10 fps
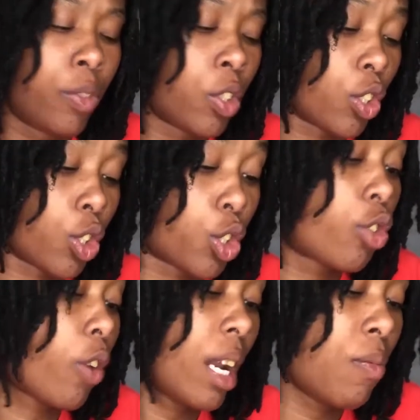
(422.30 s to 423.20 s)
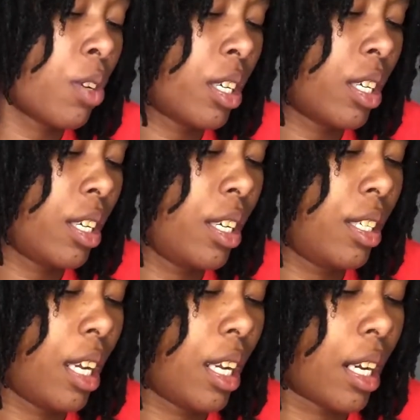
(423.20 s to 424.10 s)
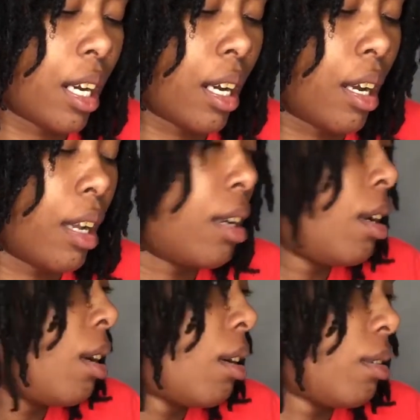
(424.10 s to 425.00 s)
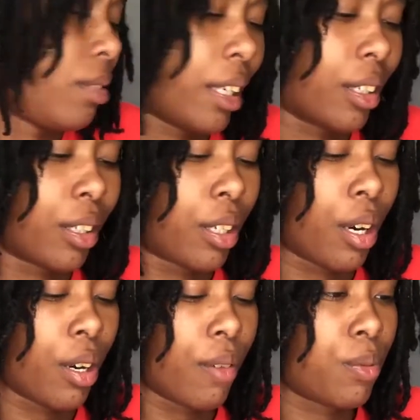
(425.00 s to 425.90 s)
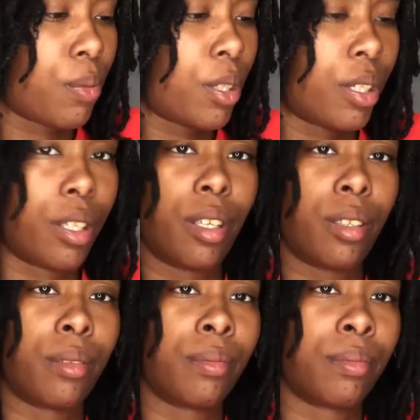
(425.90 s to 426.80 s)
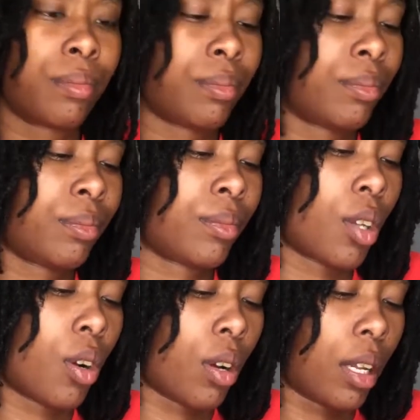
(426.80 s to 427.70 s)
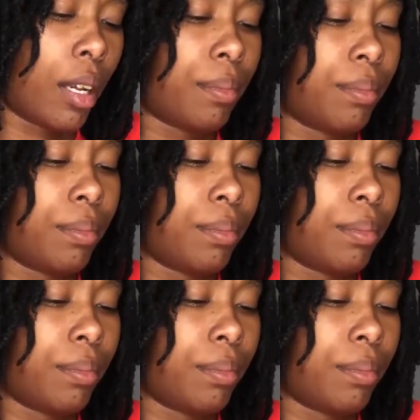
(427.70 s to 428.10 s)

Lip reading: just a straight one, they got like a curved one, all that.